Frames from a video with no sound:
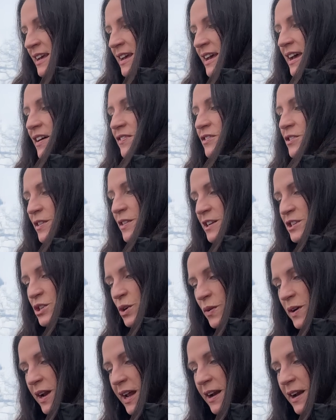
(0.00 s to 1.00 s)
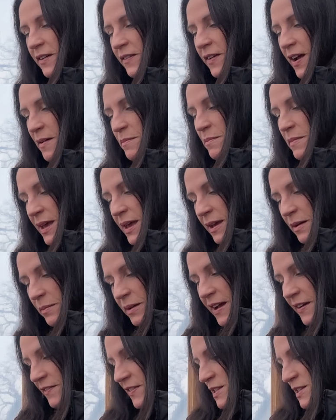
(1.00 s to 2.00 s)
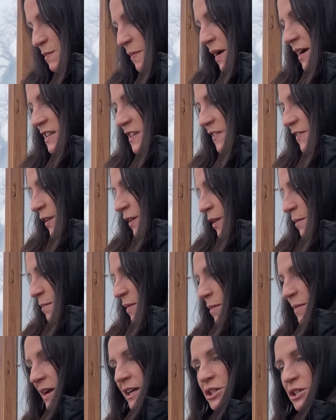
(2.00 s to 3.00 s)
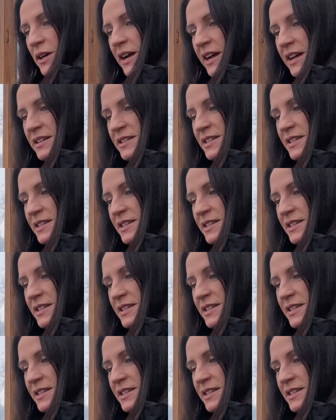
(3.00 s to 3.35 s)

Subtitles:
after the tornado, not being able to have a spot to fill up all my trays.